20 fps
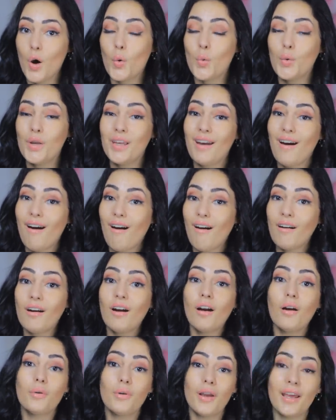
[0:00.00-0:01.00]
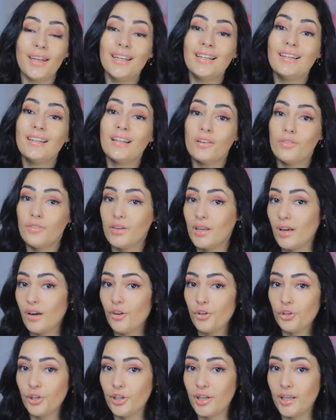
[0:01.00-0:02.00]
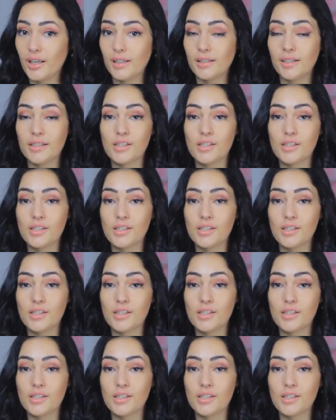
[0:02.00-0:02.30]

We are already living under it.